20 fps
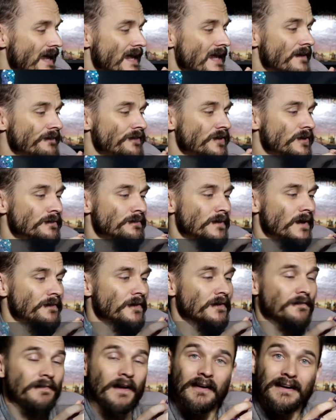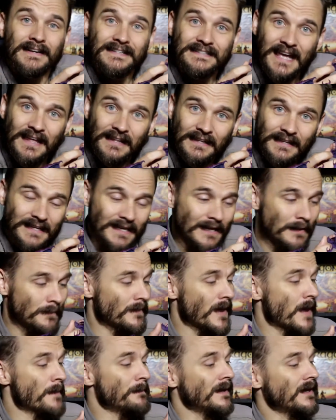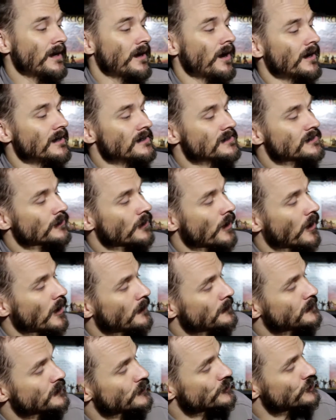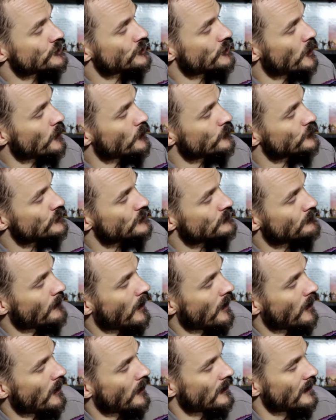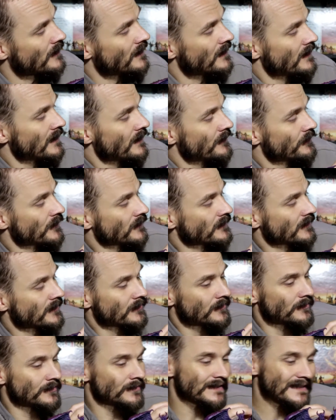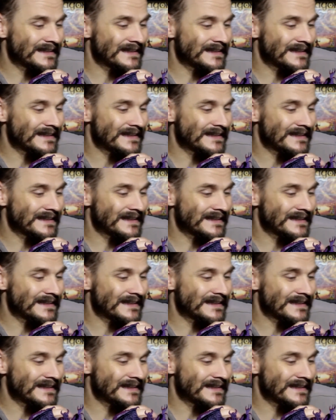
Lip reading: If you're very delicate, and because her arms are so small, the little